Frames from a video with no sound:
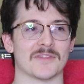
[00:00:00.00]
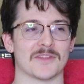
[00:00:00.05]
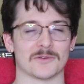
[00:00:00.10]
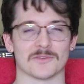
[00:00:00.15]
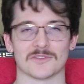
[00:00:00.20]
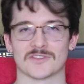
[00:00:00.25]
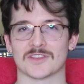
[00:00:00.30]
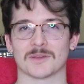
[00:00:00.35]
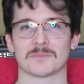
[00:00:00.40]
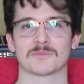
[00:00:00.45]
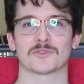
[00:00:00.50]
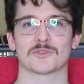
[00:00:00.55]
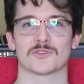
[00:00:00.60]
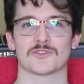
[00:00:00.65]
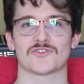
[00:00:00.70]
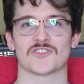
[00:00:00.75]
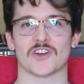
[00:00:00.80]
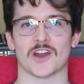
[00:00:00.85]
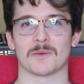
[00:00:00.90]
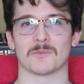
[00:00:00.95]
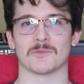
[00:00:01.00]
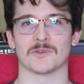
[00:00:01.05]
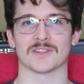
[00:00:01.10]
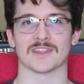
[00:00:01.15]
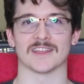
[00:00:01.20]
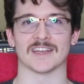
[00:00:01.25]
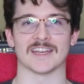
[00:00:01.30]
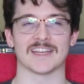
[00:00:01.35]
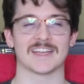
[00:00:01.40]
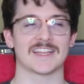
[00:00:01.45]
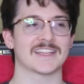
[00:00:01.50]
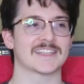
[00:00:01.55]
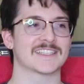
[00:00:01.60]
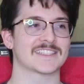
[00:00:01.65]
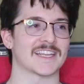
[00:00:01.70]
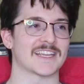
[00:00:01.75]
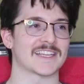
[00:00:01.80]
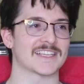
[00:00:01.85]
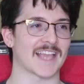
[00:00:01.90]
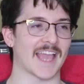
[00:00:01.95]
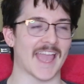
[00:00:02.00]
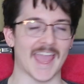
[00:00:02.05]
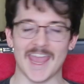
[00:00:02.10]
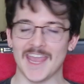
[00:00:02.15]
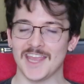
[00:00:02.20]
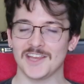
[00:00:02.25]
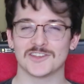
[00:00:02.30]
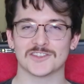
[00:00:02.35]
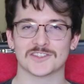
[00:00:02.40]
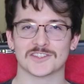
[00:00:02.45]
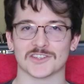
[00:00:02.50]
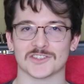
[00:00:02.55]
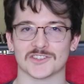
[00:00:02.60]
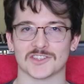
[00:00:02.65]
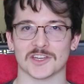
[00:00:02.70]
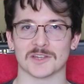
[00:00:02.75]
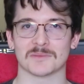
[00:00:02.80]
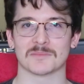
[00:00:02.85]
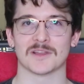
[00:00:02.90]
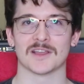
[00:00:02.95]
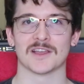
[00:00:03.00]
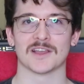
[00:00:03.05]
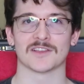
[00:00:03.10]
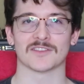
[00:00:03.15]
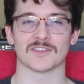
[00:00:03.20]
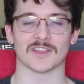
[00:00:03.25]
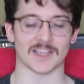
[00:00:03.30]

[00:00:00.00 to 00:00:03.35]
there is some sort of drama with it. It either takes ages to ship.